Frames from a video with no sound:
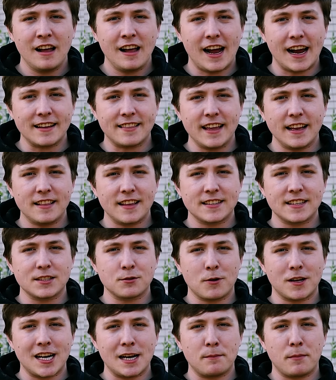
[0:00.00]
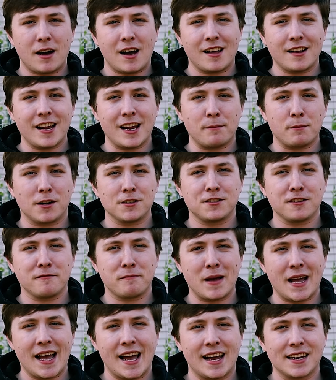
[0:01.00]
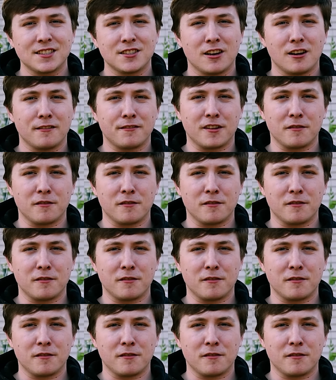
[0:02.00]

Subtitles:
I think this is when I bought a bunch of bags of